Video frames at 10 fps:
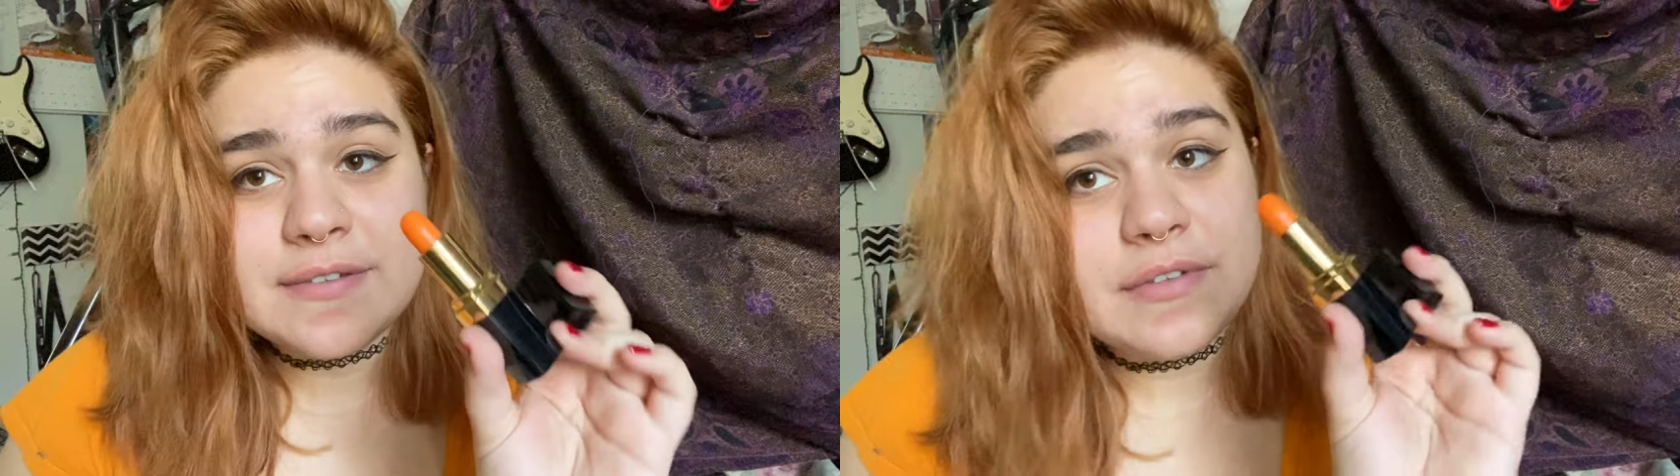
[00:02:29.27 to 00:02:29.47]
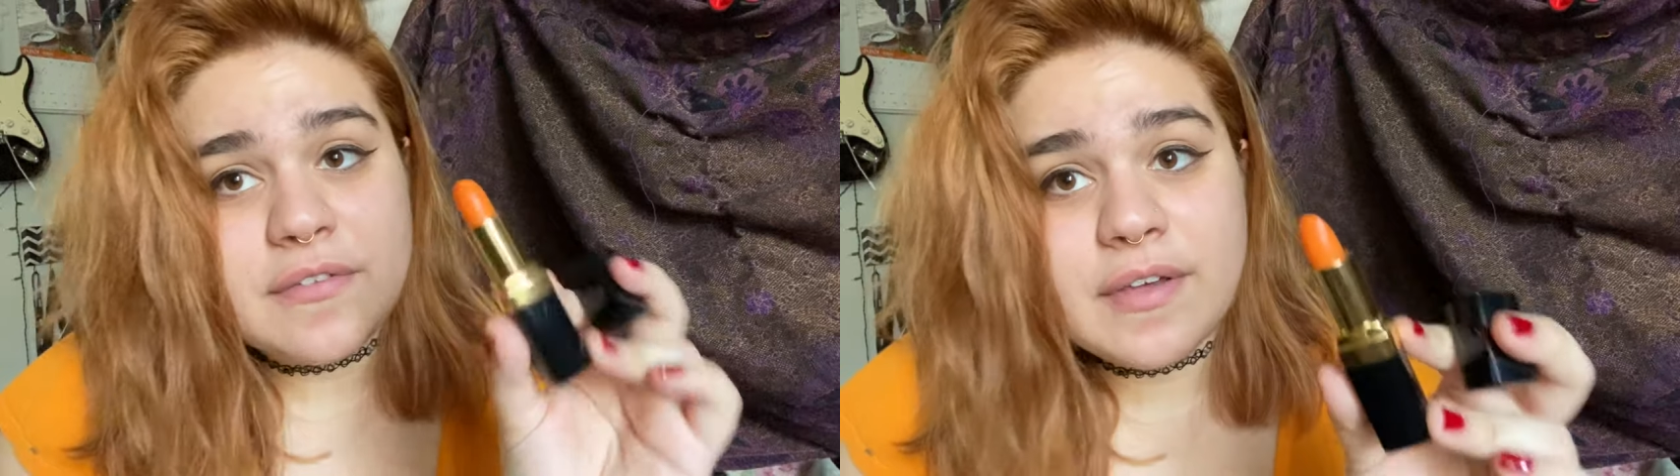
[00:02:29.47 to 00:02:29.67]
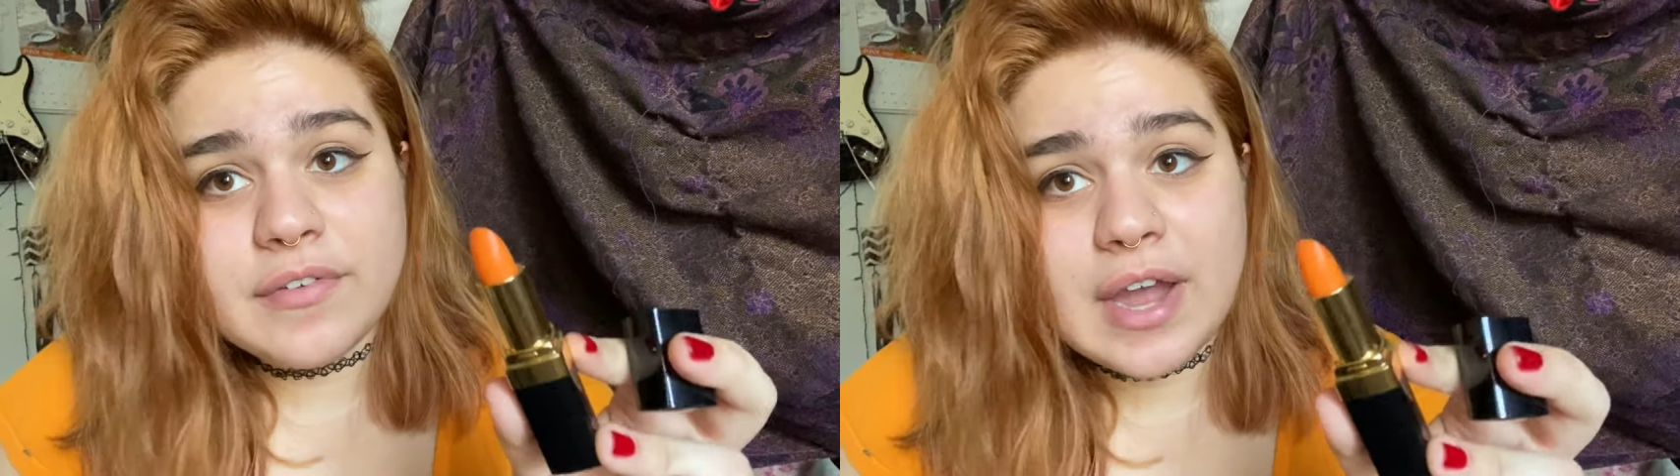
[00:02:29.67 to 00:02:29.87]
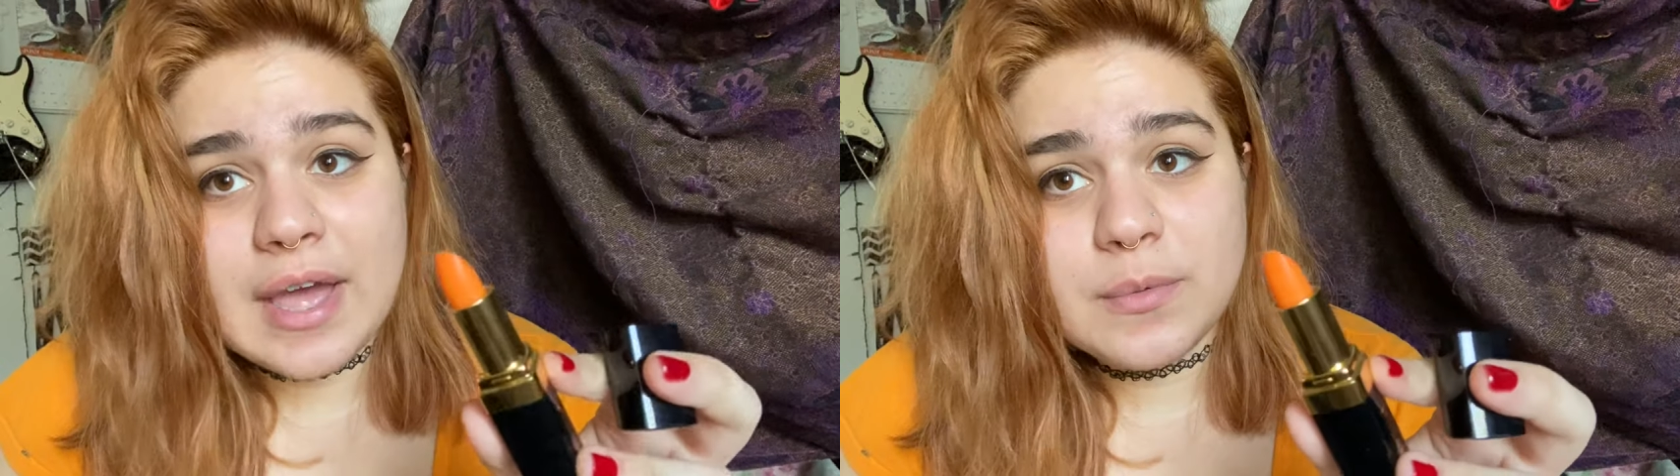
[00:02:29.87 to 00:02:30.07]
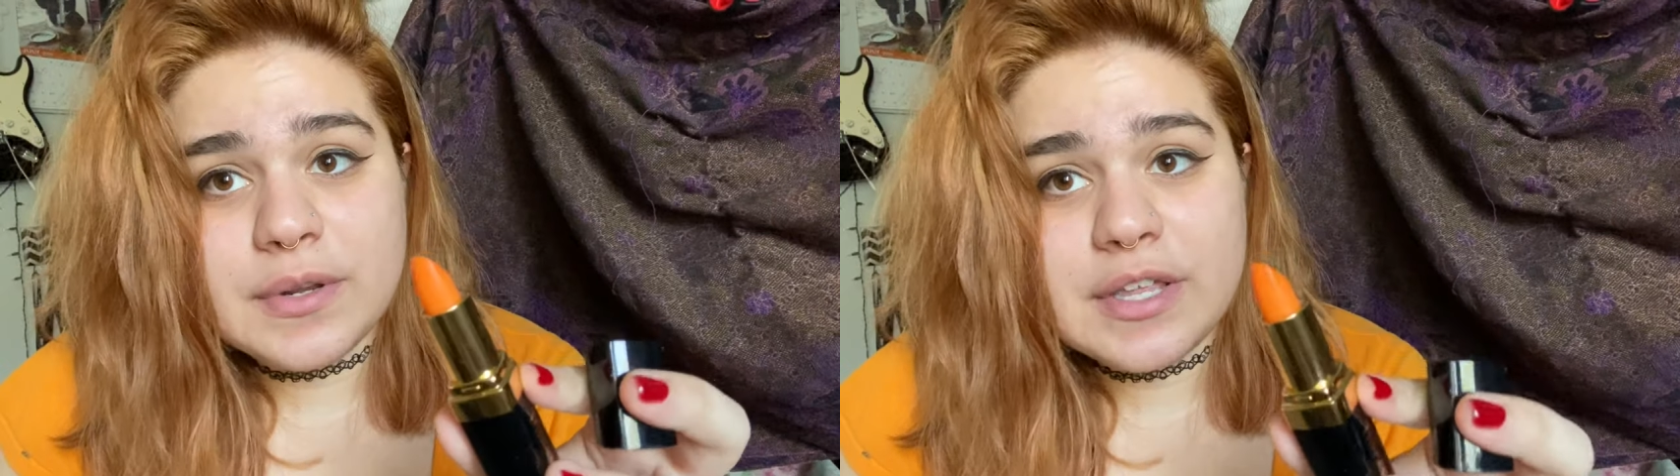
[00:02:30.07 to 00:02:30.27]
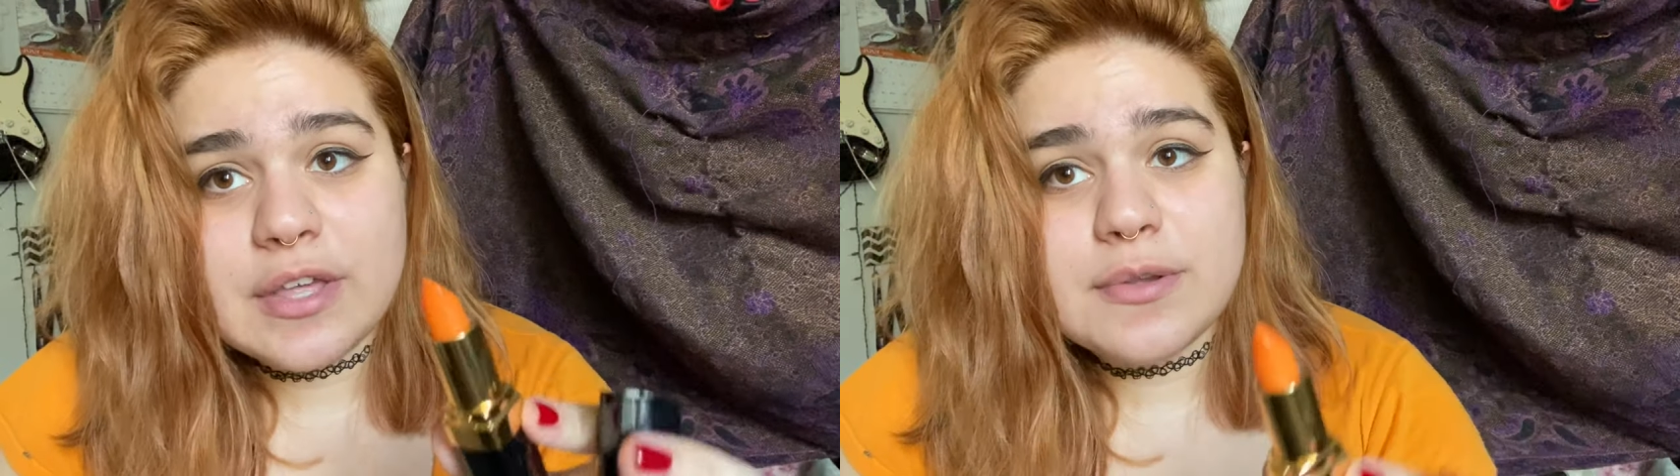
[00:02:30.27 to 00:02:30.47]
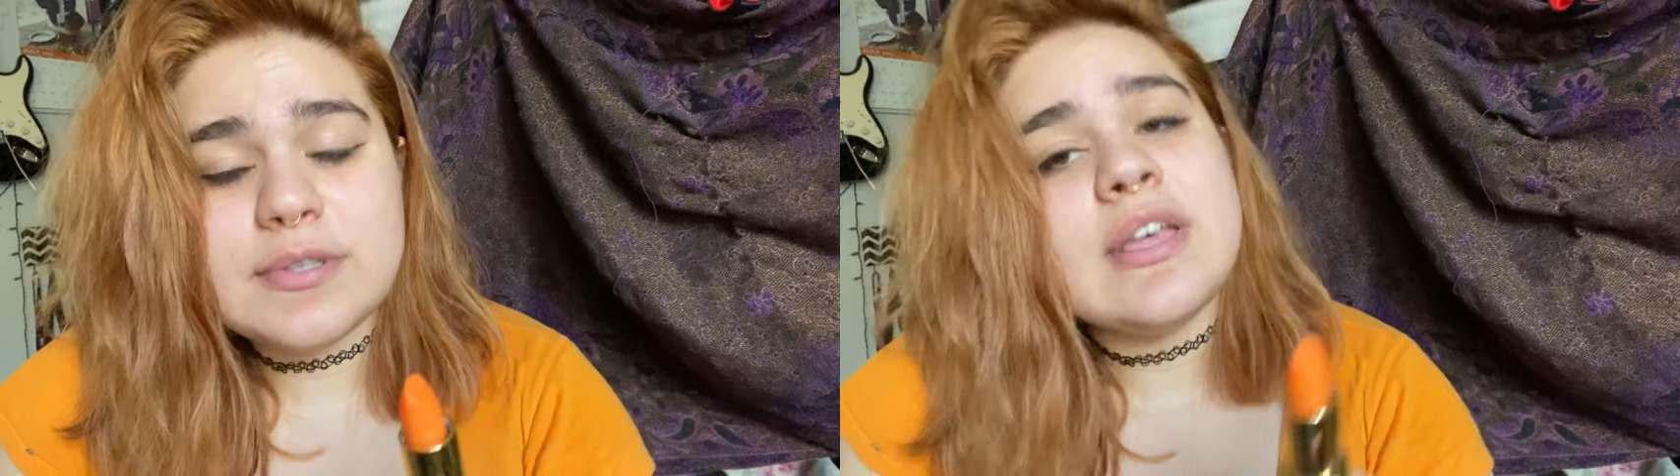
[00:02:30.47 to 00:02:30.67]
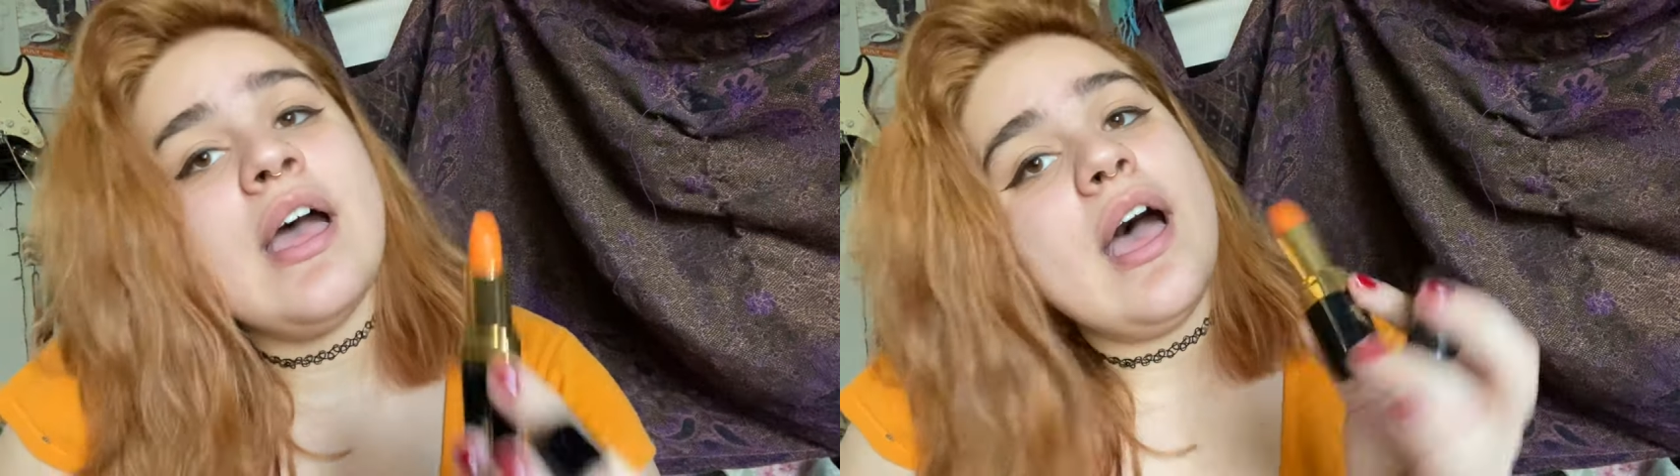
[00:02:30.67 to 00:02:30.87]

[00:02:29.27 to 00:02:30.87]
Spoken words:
if you've ever had one of those.